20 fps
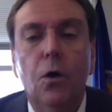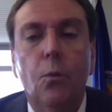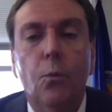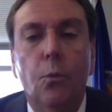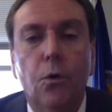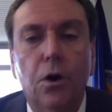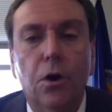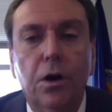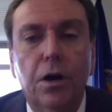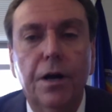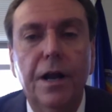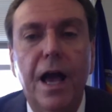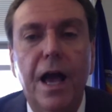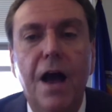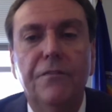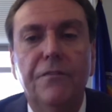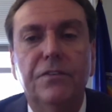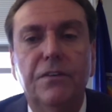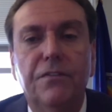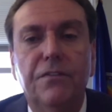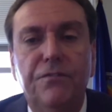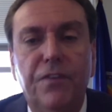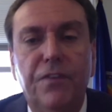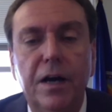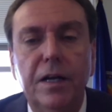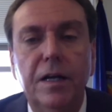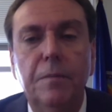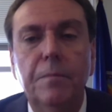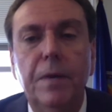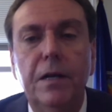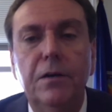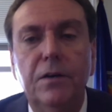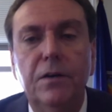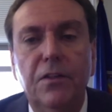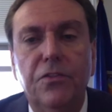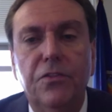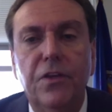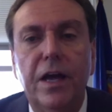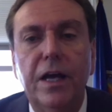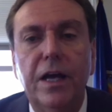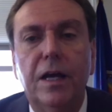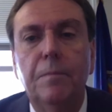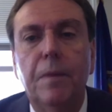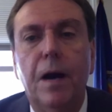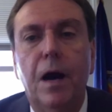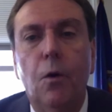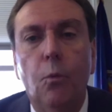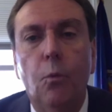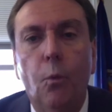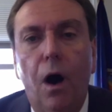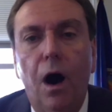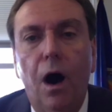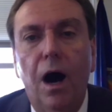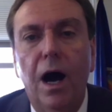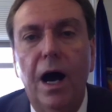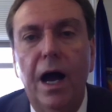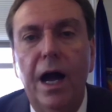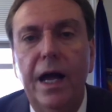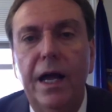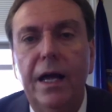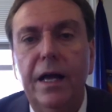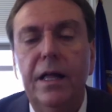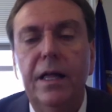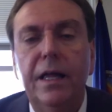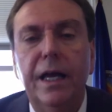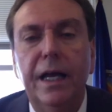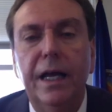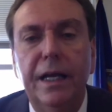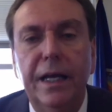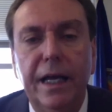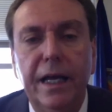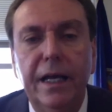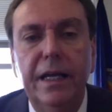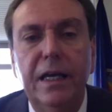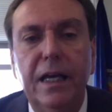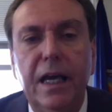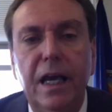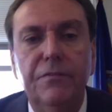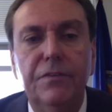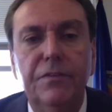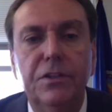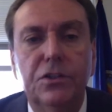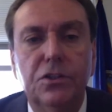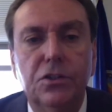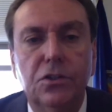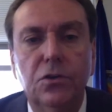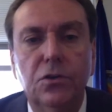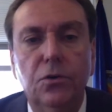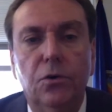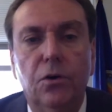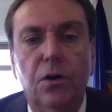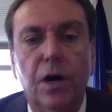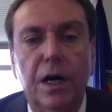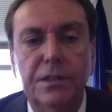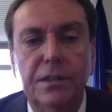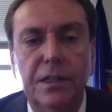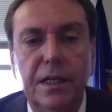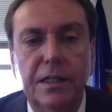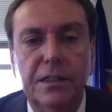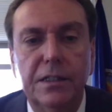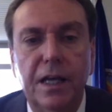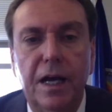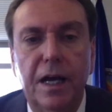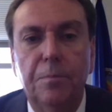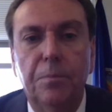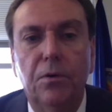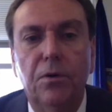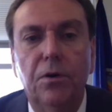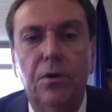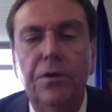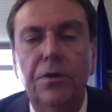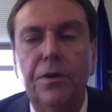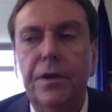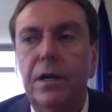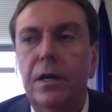We're going to have to fundamentally think about why in any given school, as an example,